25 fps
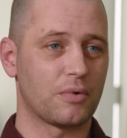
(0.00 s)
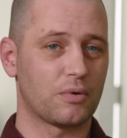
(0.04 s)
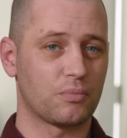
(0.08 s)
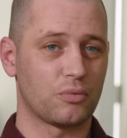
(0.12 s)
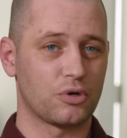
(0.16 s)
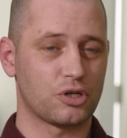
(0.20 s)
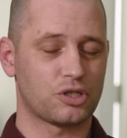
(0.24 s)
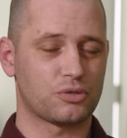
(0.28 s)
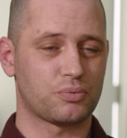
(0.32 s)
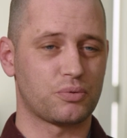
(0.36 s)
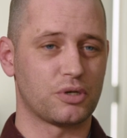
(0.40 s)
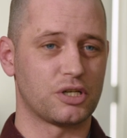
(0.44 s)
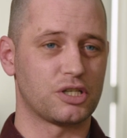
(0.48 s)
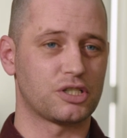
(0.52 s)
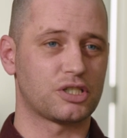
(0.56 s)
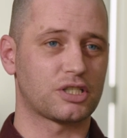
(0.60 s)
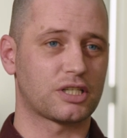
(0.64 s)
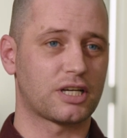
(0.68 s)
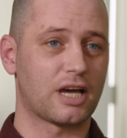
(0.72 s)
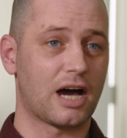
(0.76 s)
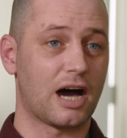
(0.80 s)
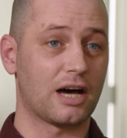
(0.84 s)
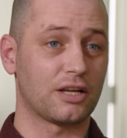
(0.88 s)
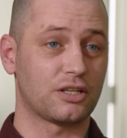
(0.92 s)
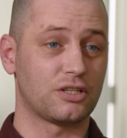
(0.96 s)
which
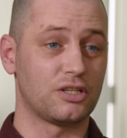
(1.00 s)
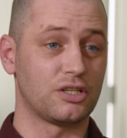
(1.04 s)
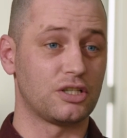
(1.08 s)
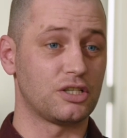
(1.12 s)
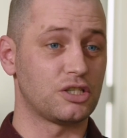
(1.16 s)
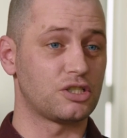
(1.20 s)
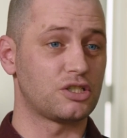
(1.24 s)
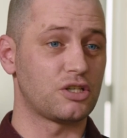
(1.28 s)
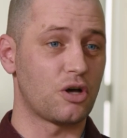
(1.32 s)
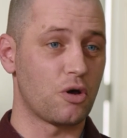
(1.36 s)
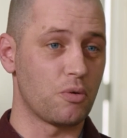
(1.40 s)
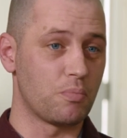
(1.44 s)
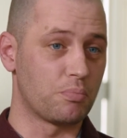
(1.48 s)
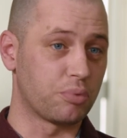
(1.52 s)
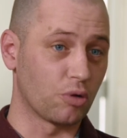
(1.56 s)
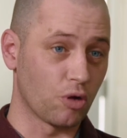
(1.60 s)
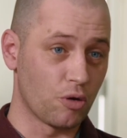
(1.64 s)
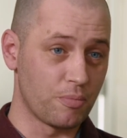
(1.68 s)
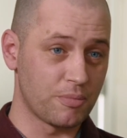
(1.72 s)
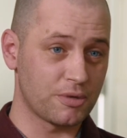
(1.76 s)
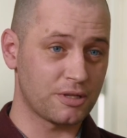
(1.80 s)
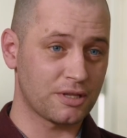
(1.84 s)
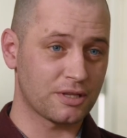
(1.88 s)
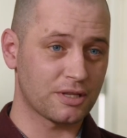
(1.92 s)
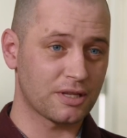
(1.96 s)
was Gardening is Now
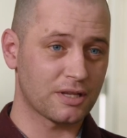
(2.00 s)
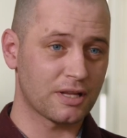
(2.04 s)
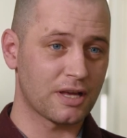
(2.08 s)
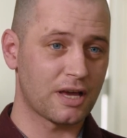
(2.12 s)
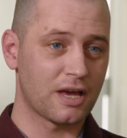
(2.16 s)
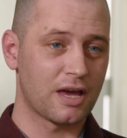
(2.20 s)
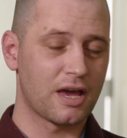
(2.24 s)
Blooming.